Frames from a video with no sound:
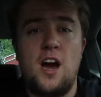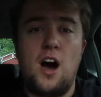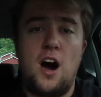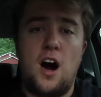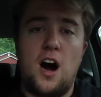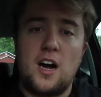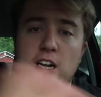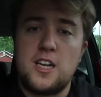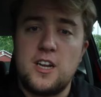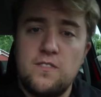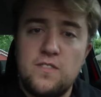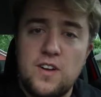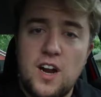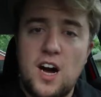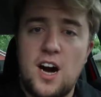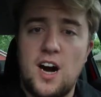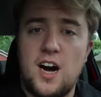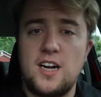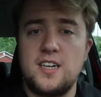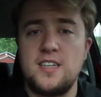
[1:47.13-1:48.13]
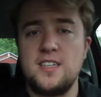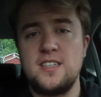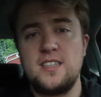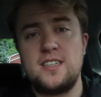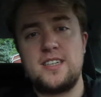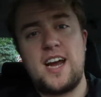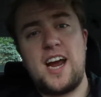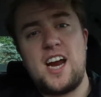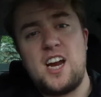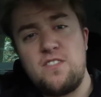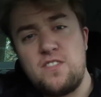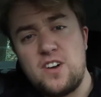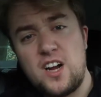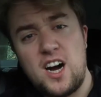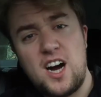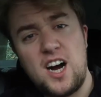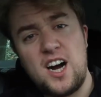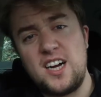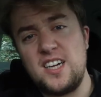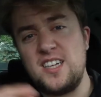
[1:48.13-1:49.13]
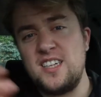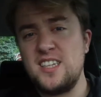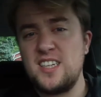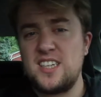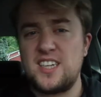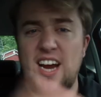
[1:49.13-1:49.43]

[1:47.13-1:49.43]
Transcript: Austin Blonde, Daily Blonde,